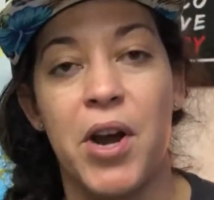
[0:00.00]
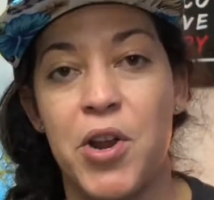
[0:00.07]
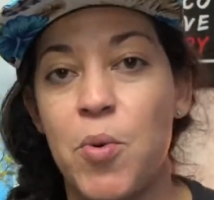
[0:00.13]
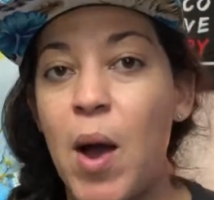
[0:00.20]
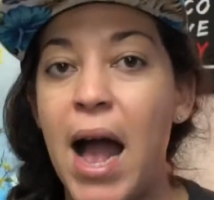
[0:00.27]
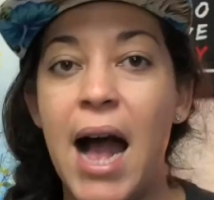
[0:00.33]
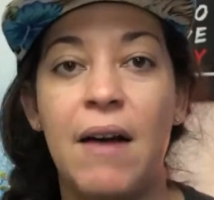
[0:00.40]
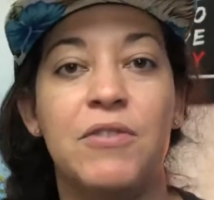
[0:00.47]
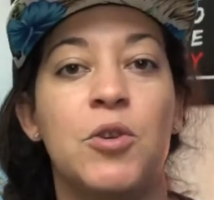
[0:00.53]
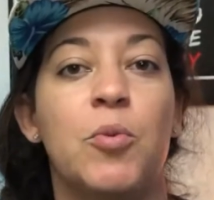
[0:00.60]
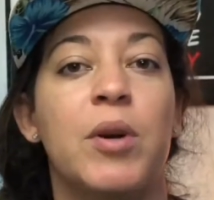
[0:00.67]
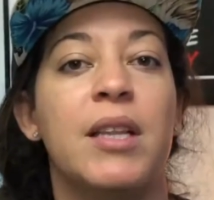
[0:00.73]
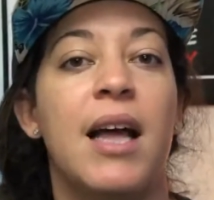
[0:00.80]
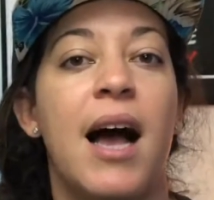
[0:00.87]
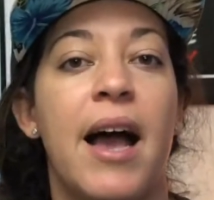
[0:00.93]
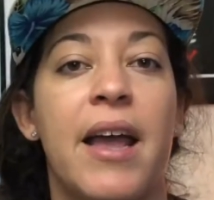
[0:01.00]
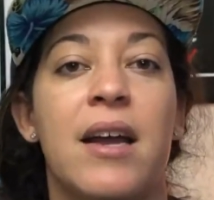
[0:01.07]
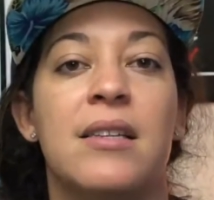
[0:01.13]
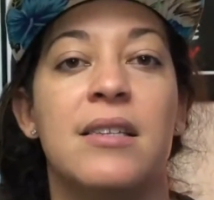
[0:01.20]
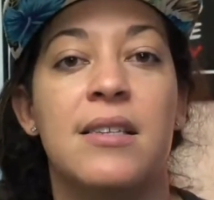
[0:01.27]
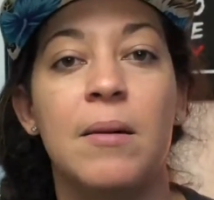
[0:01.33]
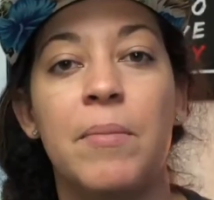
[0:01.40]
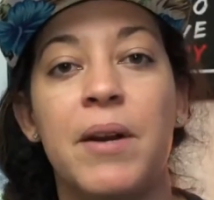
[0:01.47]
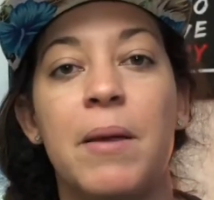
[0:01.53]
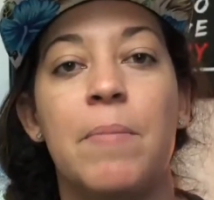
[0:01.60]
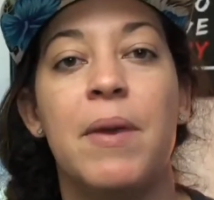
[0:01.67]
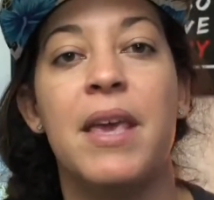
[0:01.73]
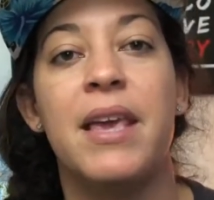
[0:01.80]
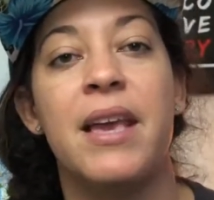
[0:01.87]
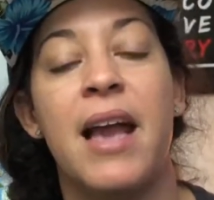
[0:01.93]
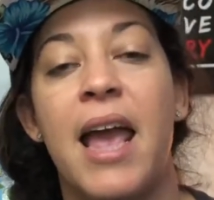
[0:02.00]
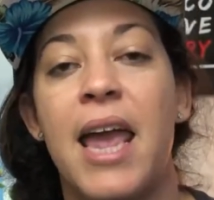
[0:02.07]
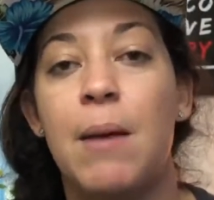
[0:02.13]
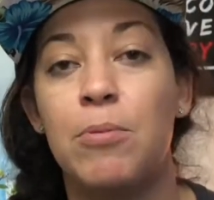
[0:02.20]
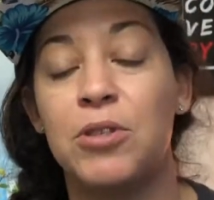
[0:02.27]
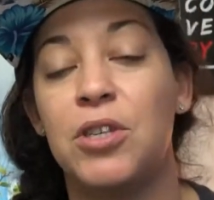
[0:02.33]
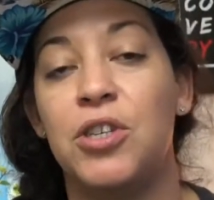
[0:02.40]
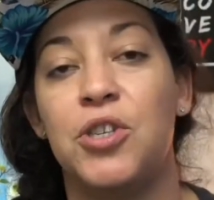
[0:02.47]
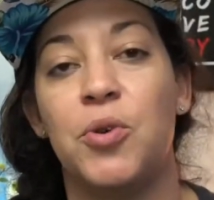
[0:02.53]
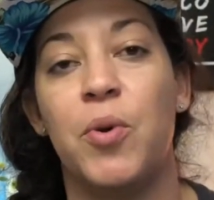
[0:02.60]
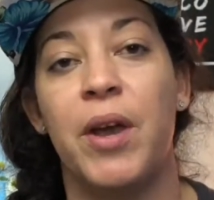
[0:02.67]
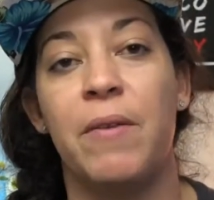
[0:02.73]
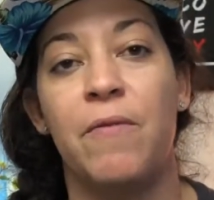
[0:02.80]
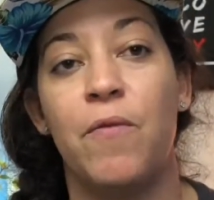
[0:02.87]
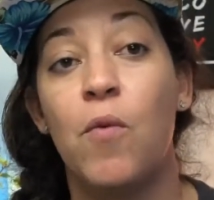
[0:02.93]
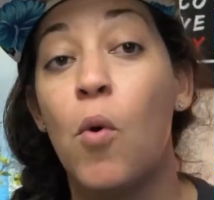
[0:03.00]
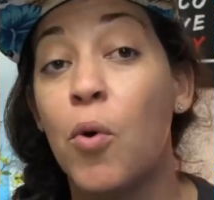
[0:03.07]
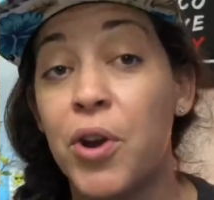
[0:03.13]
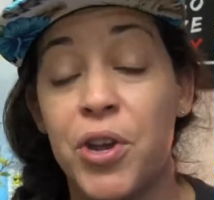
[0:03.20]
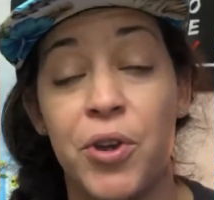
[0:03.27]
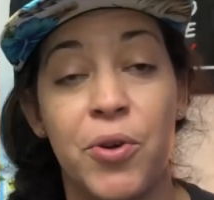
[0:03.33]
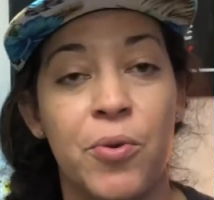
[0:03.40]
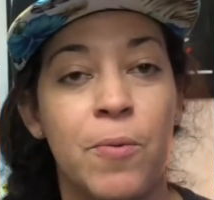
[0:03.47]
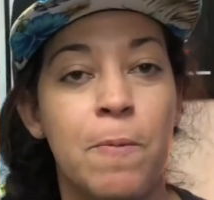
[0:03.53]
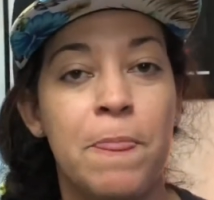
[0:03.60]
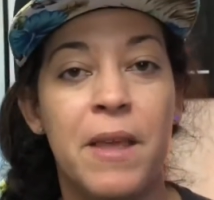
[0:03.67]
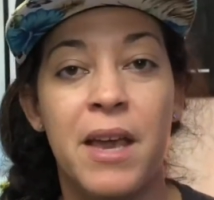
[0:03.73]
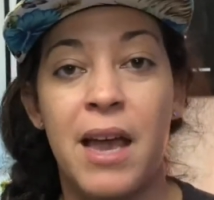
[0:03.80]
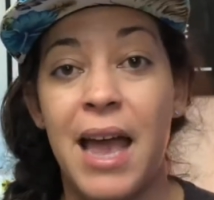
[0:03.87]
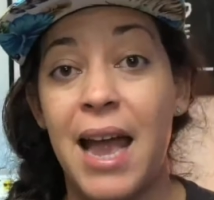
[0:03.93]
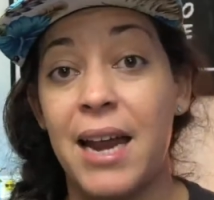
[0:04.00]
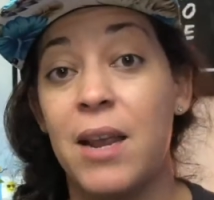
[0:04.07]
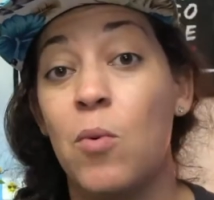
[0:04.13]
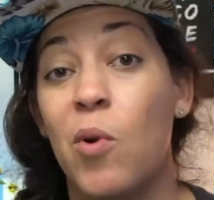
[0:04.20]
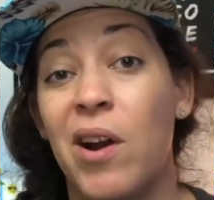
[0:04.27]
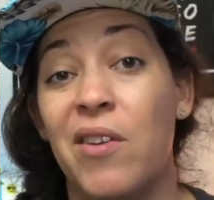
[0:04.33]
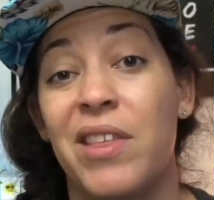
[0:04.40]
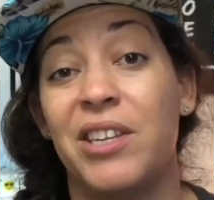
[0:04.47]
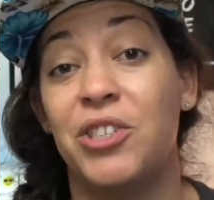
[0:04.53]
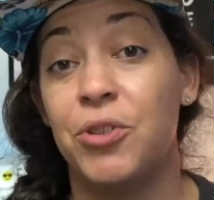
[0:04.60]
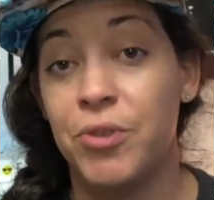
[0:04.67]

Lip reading: You have to rely on somebody being able to do it for you anywhere that you